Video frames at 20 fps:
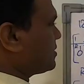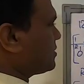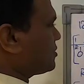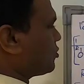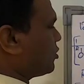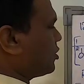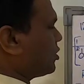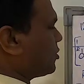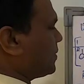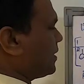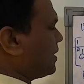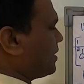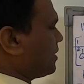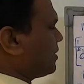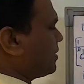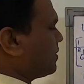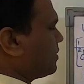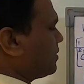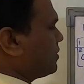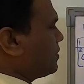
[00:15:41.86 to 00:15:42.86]
this is going to
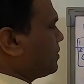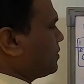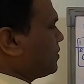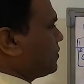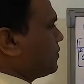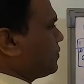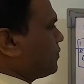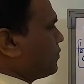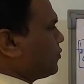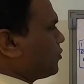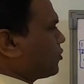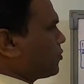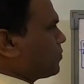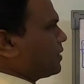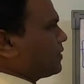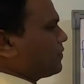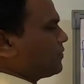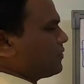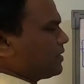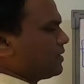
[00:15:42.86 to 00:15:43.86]
be 4
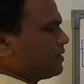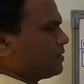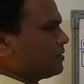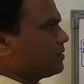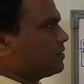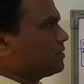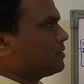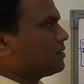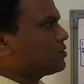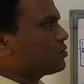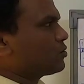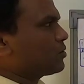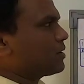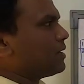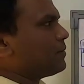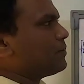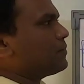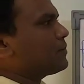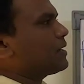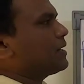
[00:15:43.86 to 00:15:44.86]
by 5. That's
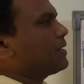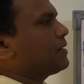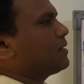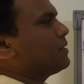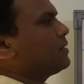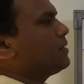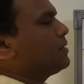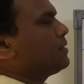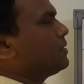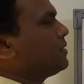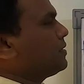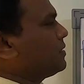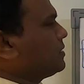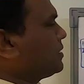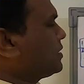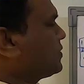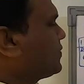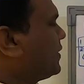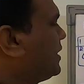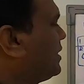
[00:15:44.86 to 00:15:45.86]
okay? Right.
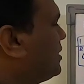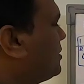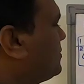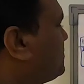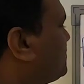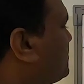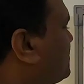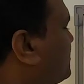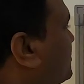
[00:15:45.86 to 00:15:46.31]
That's fine.